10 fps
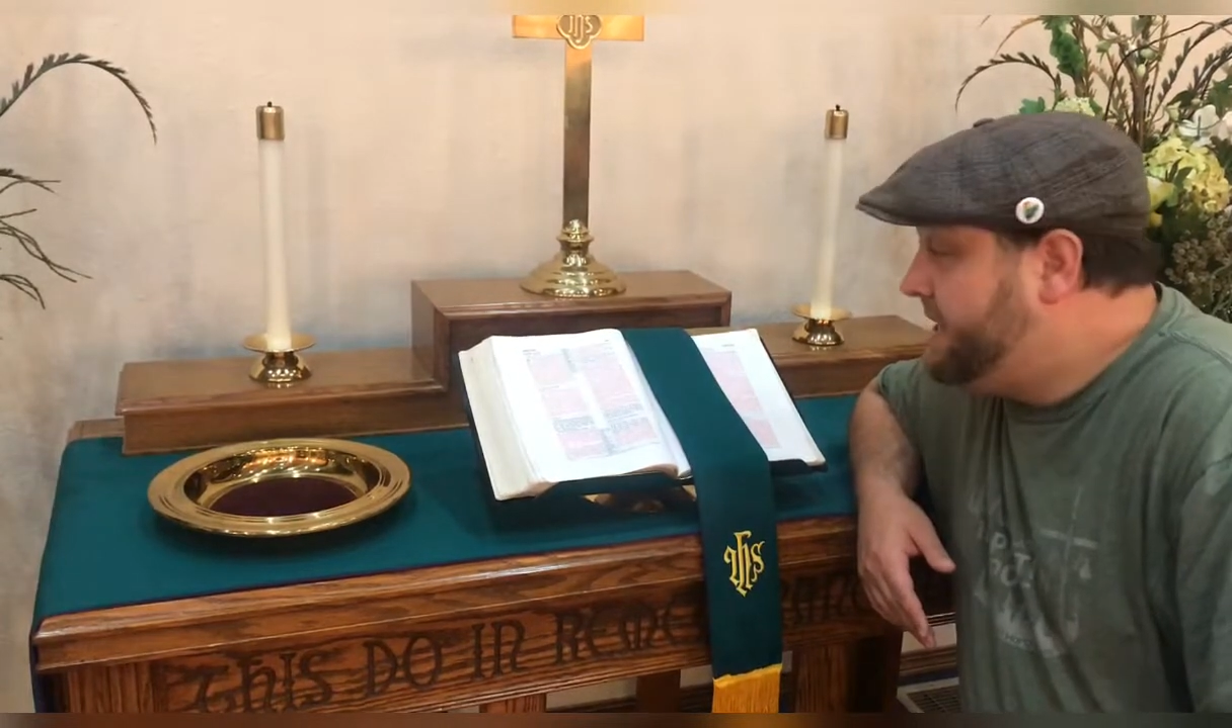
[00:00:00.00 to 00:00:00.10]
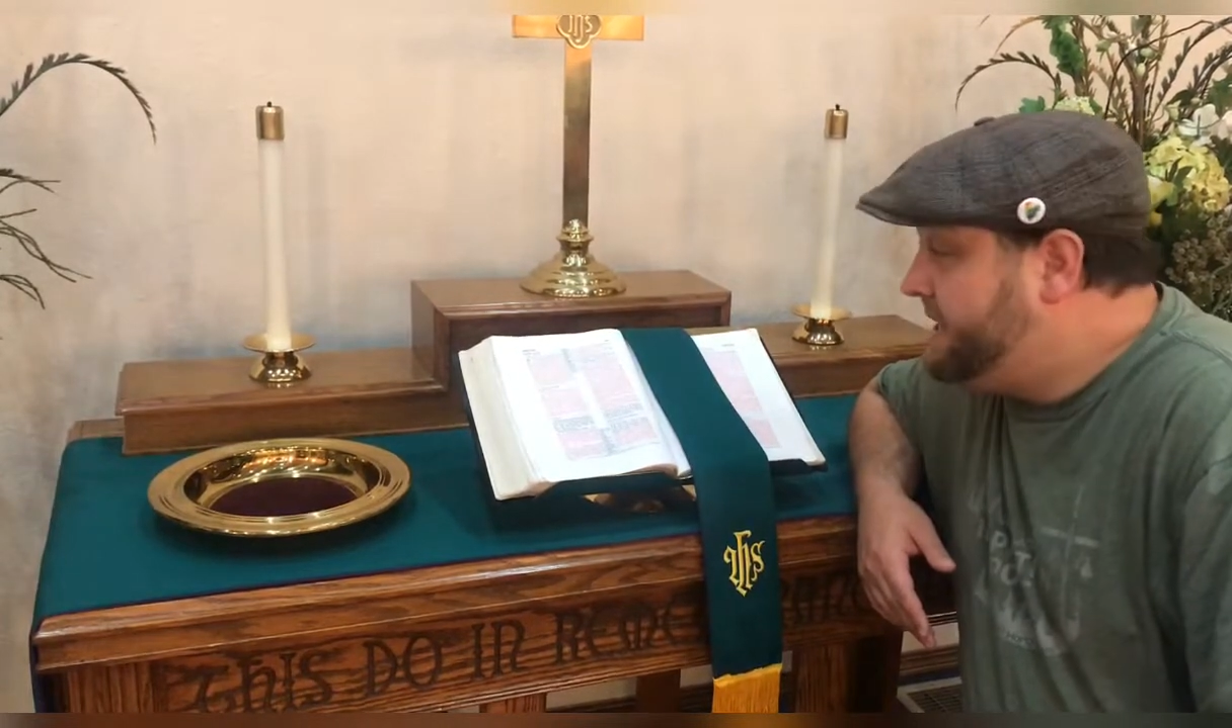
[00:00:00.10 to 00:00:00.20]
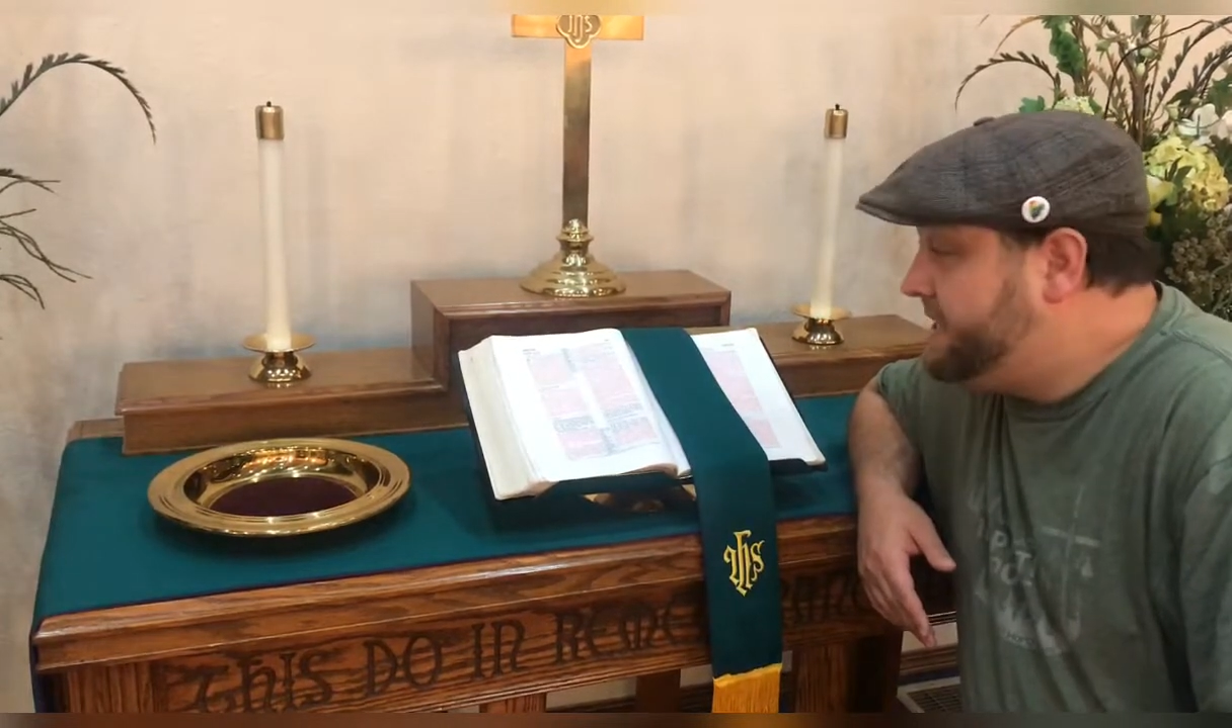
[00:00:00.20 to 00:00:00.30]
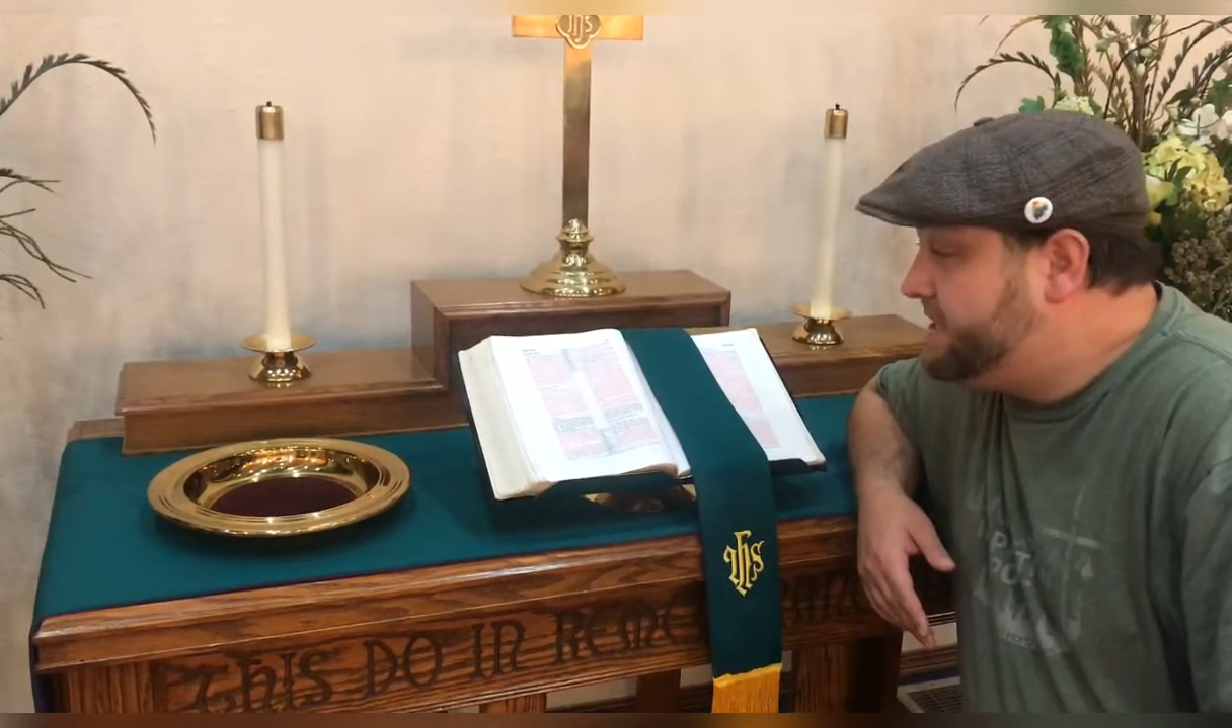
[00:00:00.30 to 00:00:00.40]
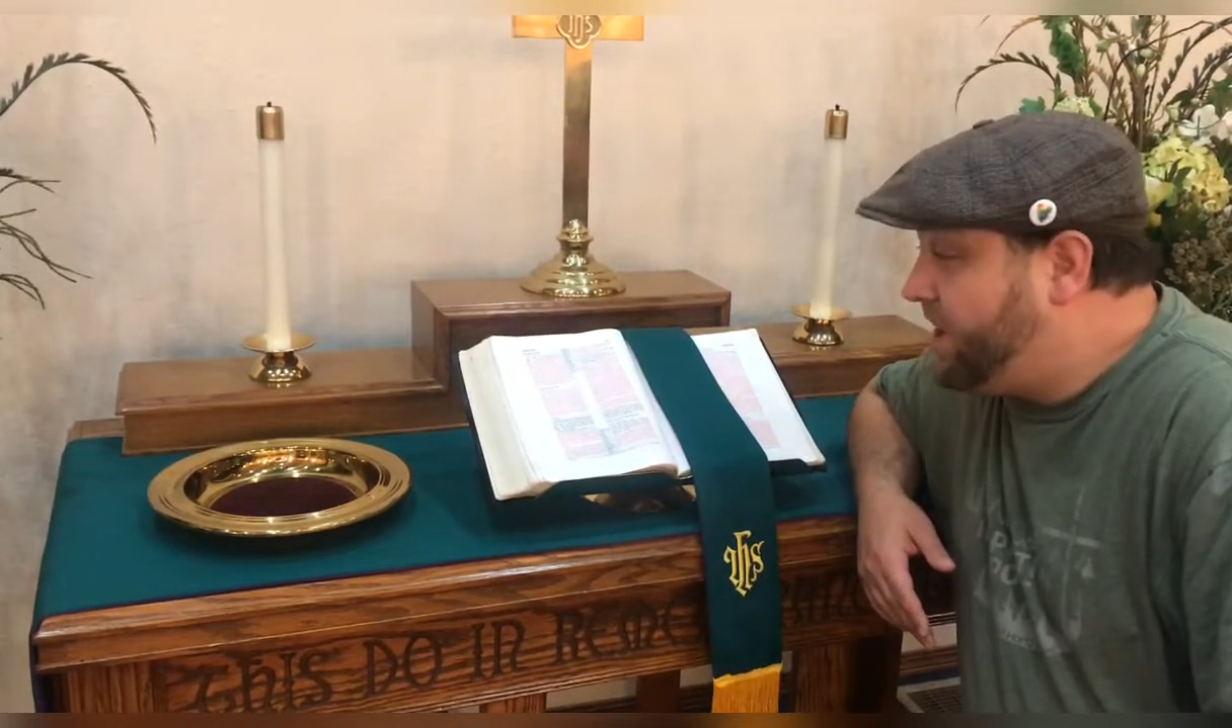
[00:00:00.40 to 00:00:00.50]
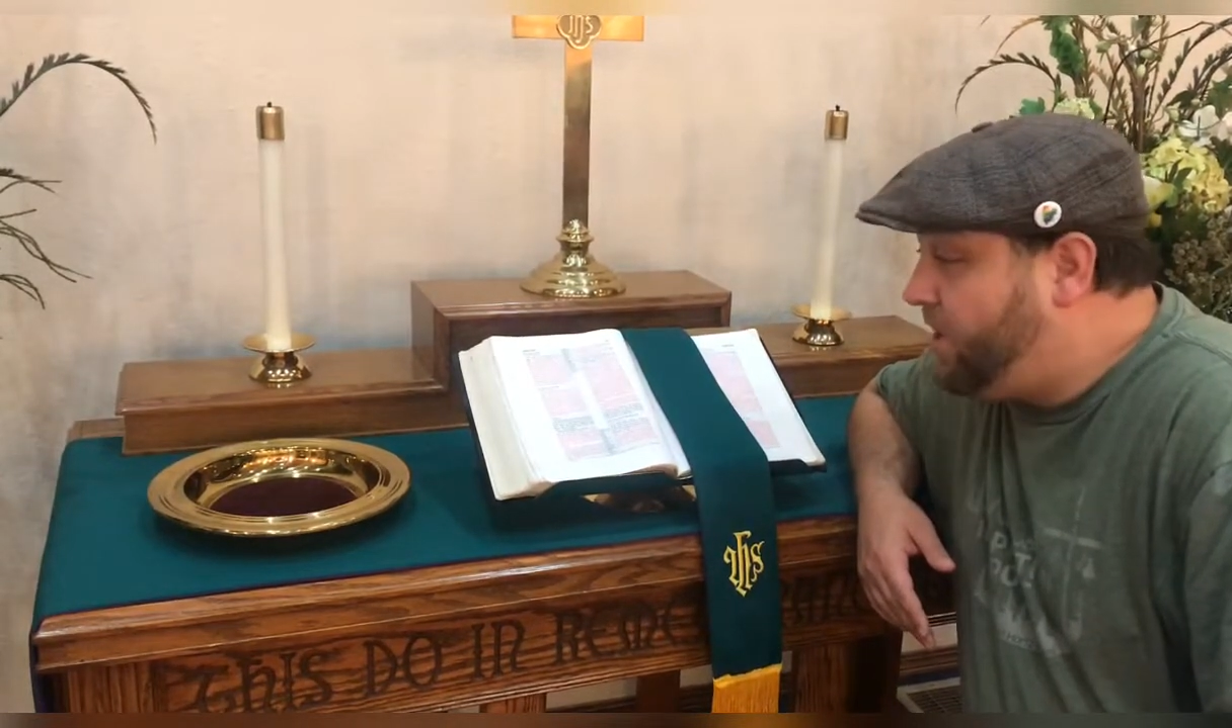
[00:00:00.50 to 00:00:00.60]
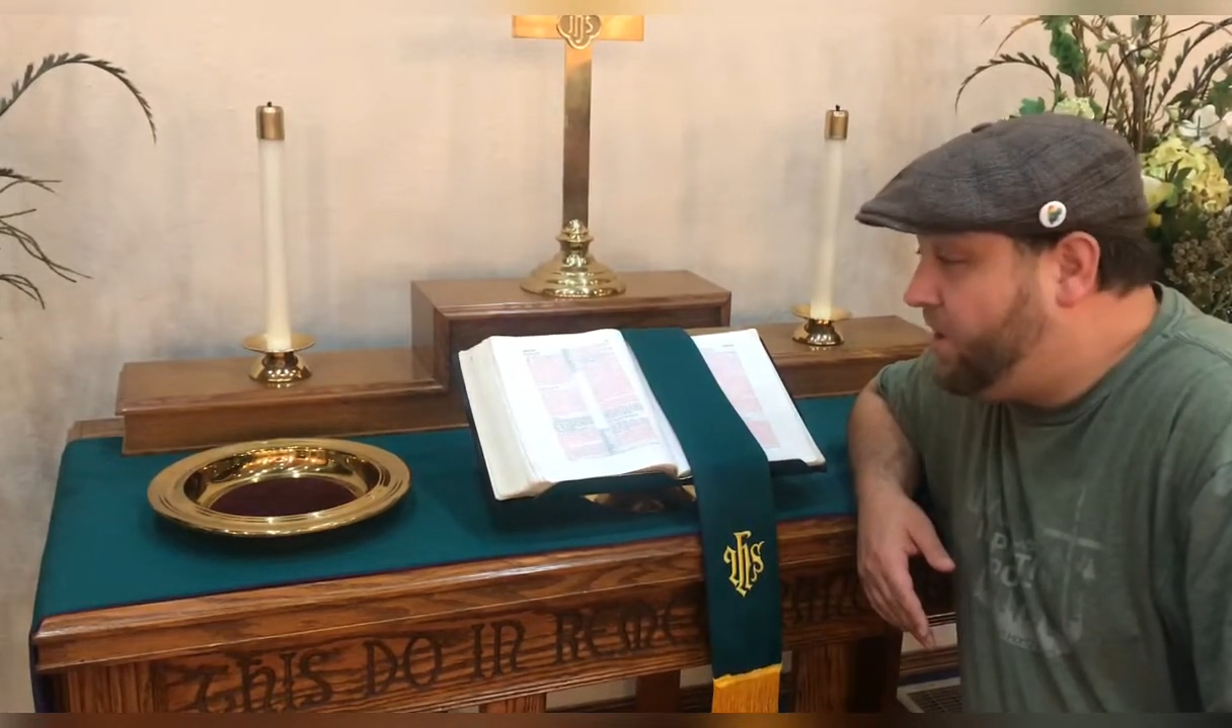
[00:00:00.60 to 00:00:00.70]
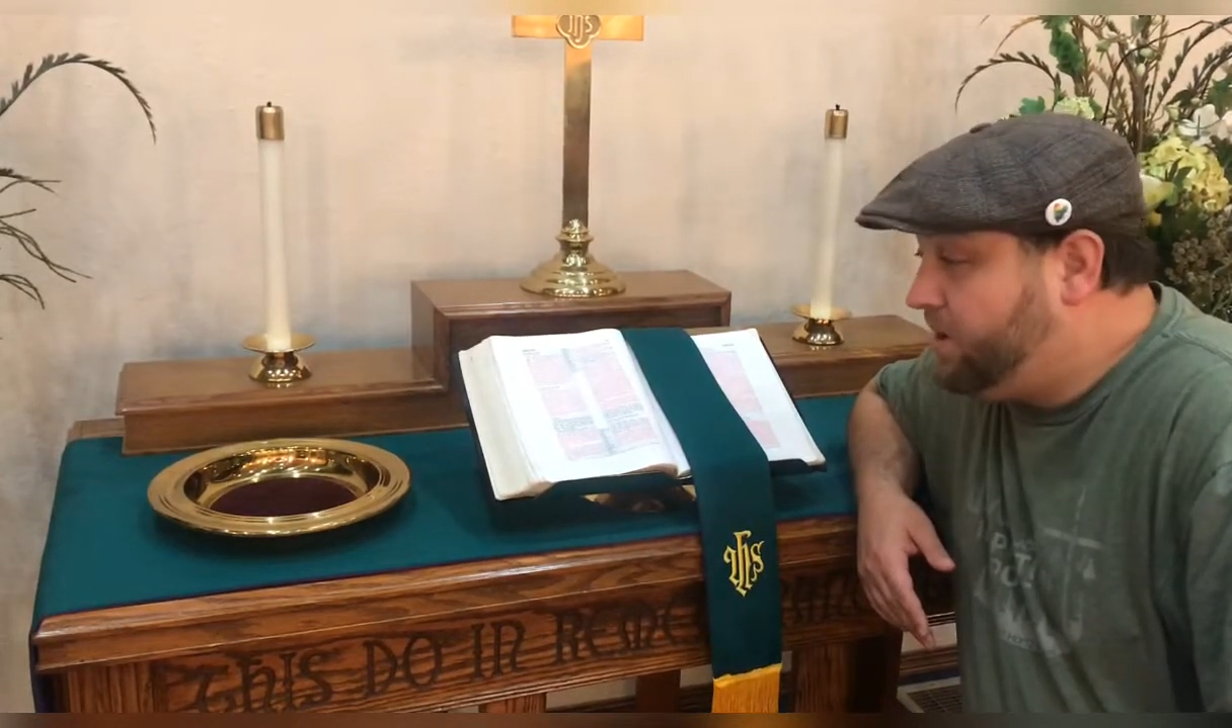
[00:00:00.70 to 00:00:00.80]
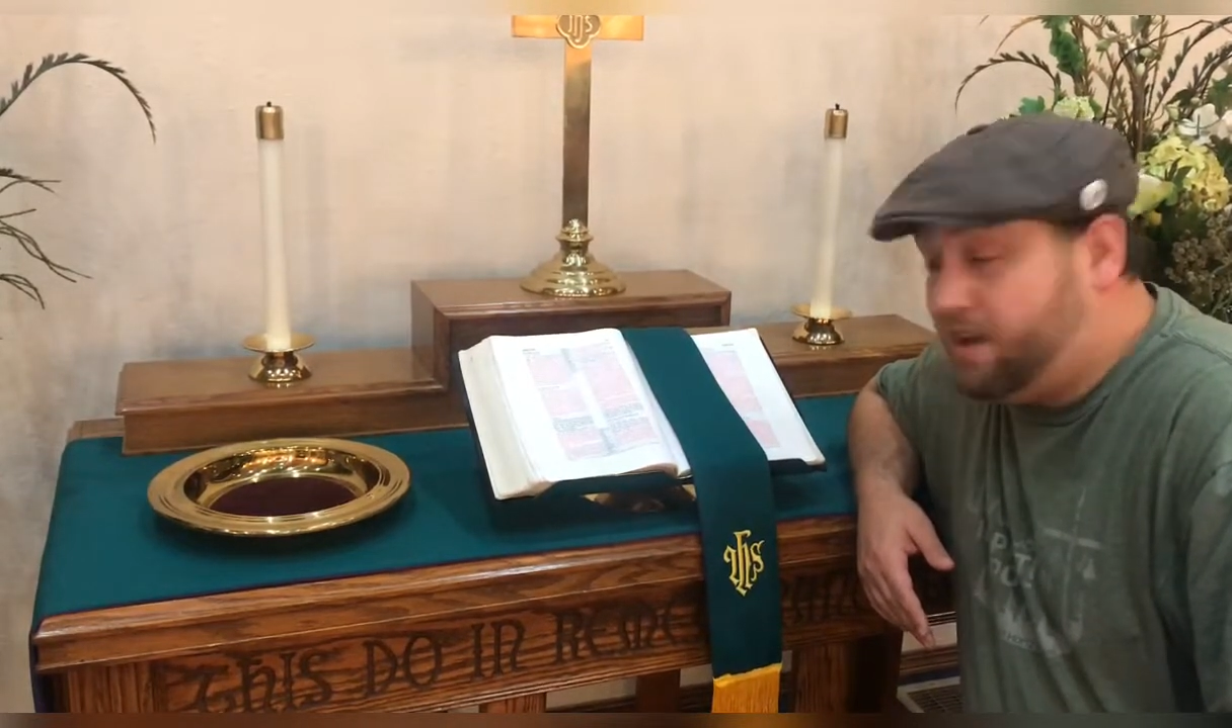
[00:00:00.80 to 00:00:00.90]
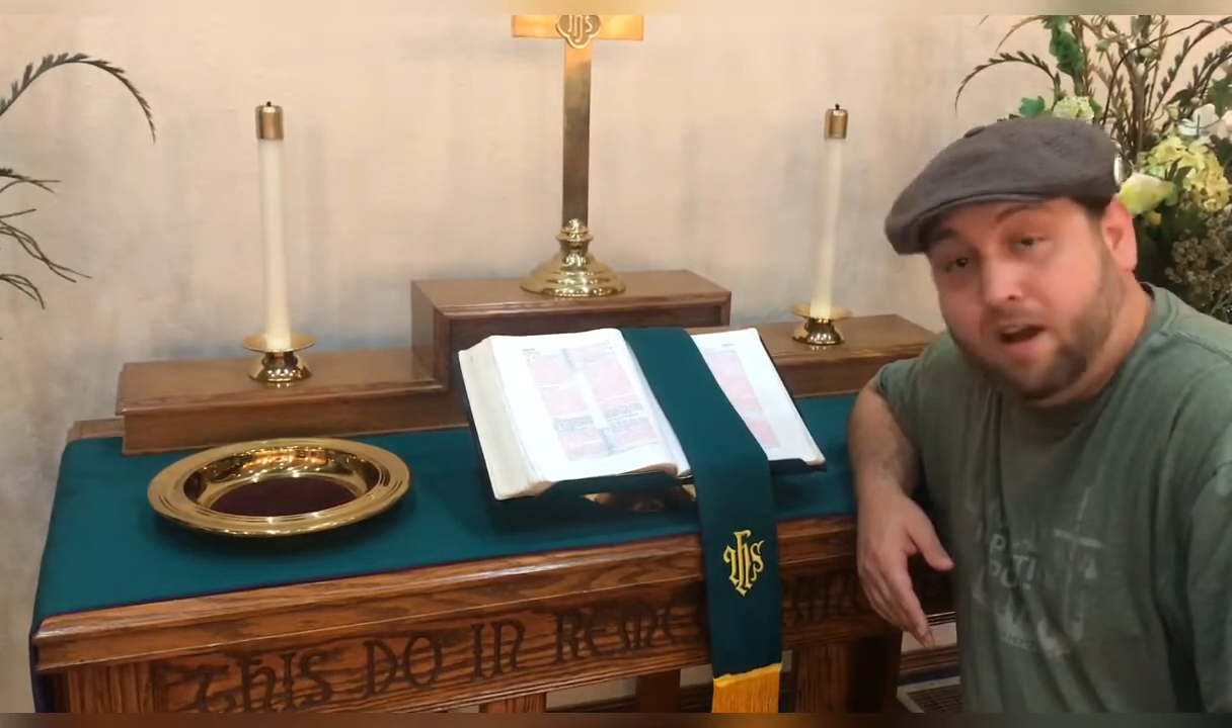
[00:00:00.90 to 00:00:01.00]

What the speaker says: is all